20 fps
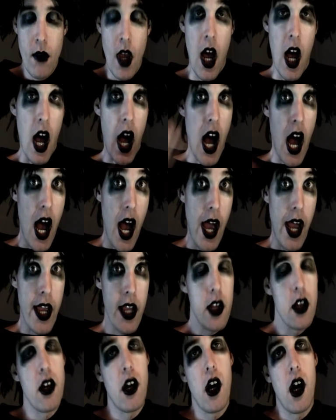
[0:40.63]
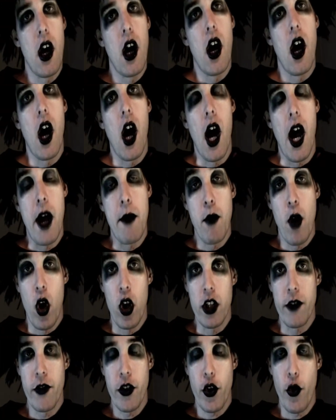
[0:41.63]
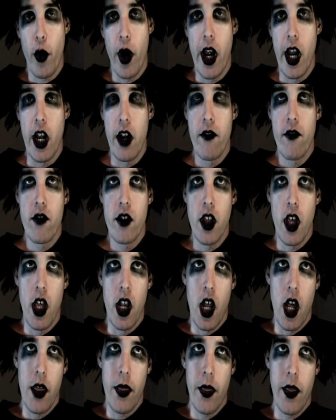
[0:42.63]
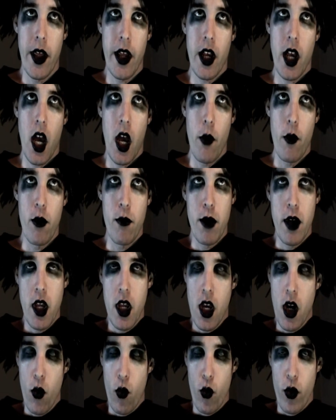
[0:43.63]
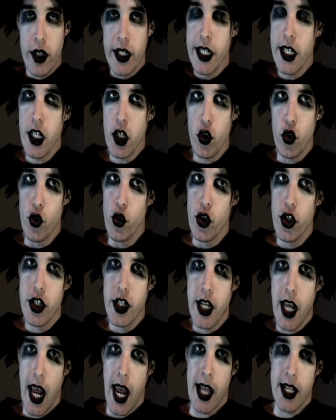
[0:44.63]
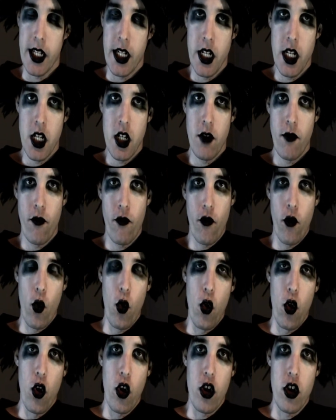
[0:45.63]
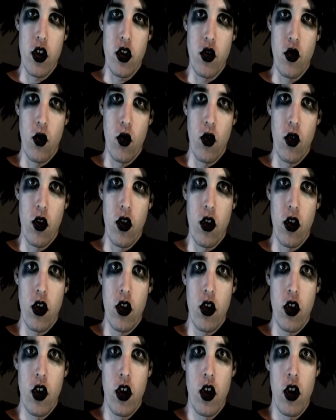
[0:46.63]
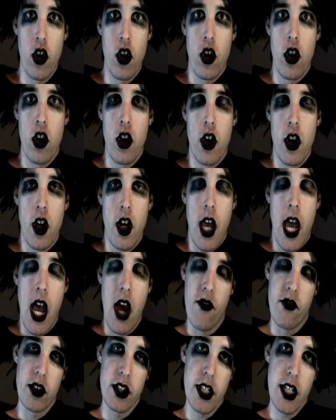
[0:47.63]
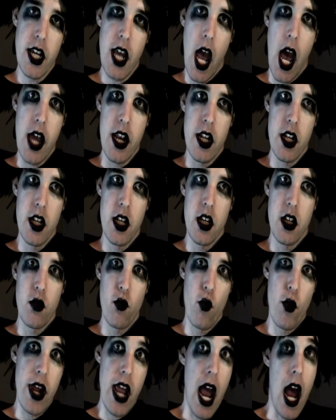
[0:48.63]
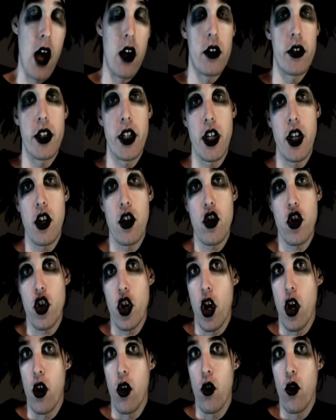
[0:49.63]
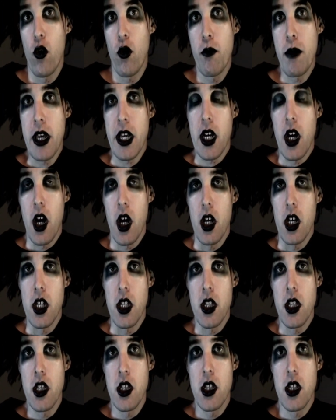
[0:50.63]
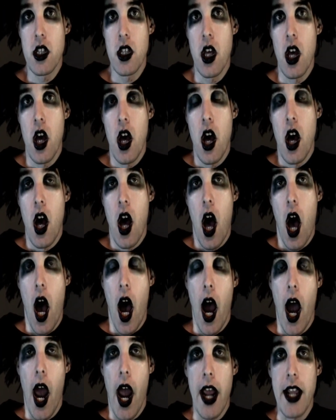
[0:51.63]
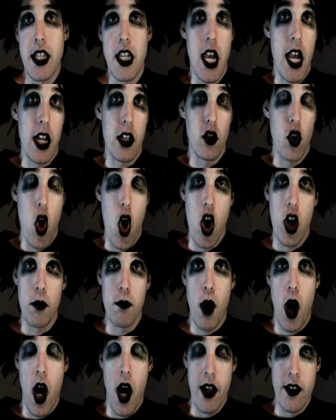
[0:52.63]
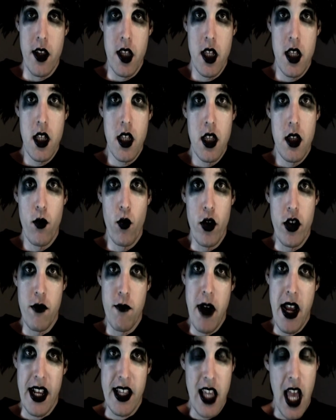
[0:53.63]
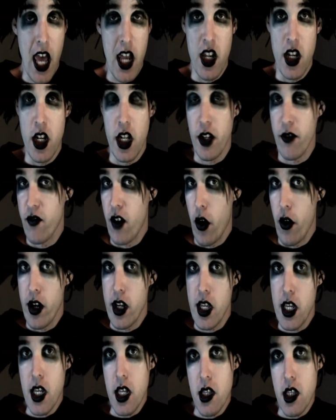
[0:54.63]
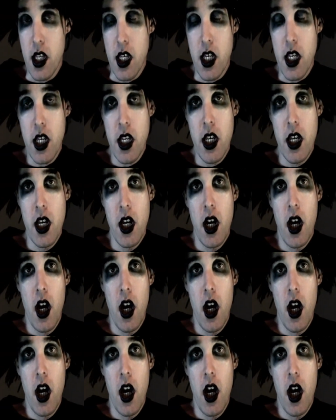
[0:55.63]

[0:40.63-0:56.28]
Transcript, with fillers: Hi, I'm Oliver Graves and I think I would be a really good candidate for your heavily edited reality show because I take long pauses, which makes editing very easy.